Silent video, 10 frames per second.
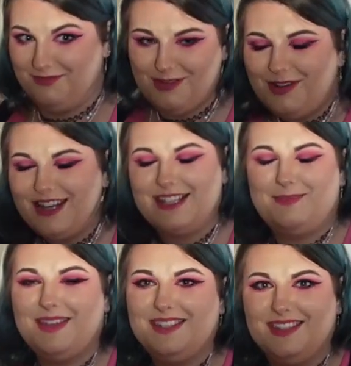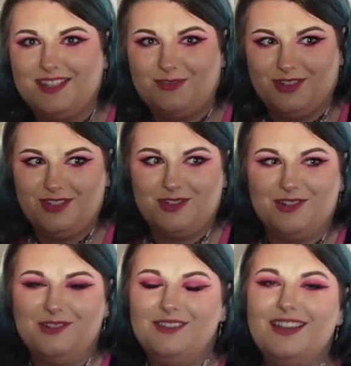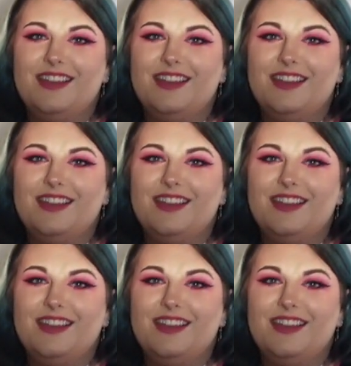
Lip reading: We weren't expecting this one at all.